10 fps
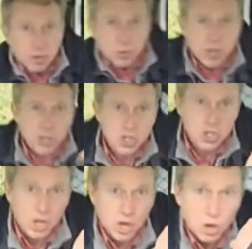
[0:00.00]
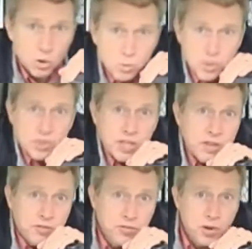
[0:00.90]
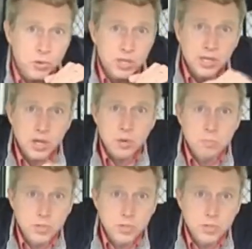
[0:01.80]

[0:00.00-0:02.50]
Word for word: which along with the folding load